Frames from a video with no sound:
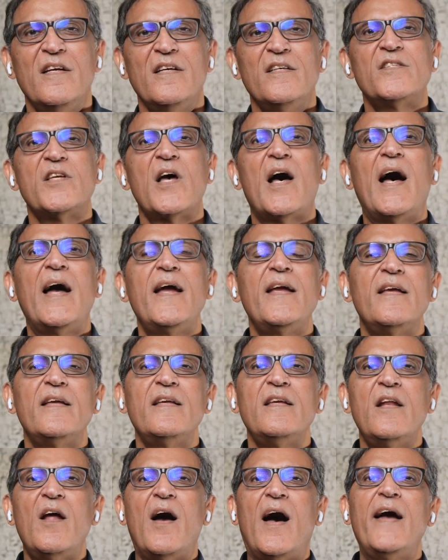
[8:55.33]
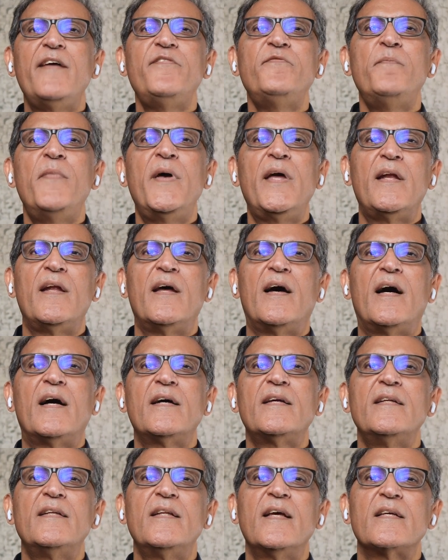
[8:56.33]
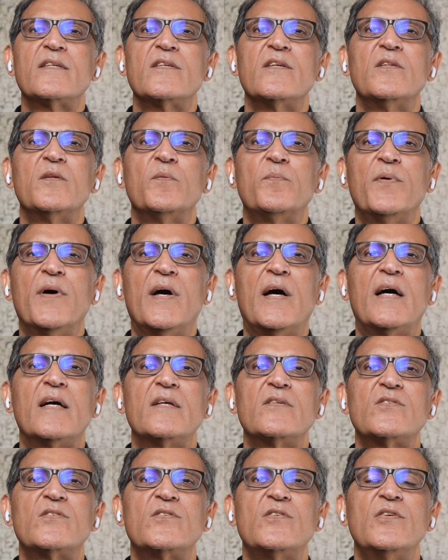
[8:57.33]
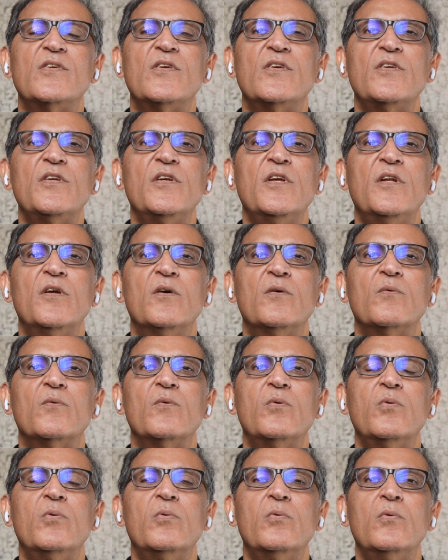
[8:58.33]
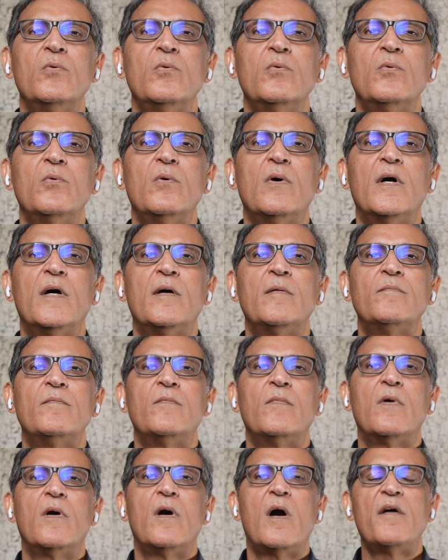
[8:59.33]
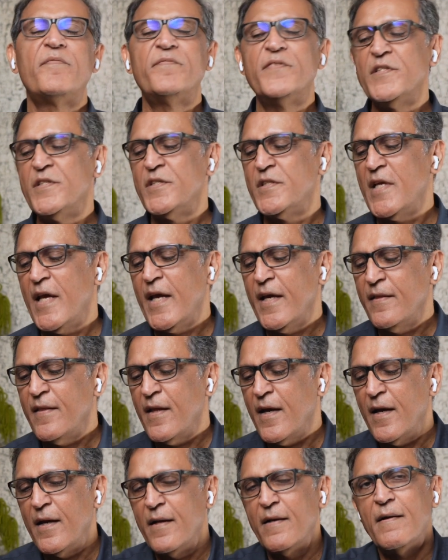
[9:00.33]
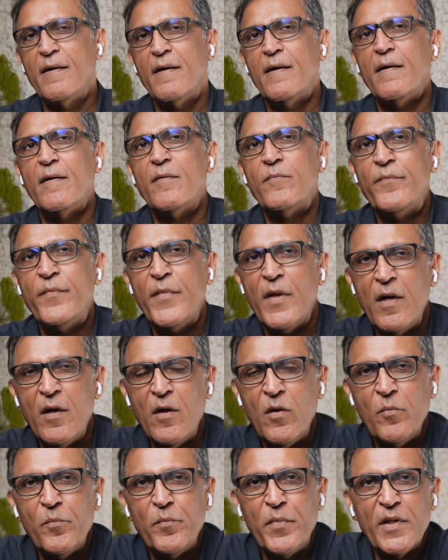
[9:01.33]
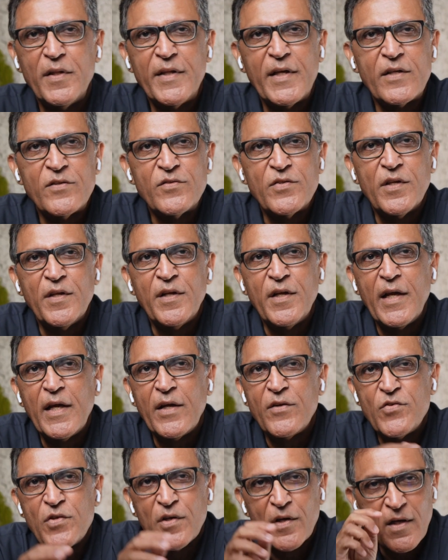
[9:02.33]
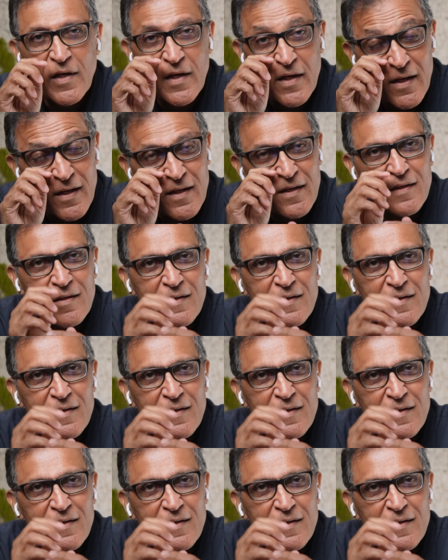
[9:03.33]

So I've met architects in the past, who often say that buildings and nature are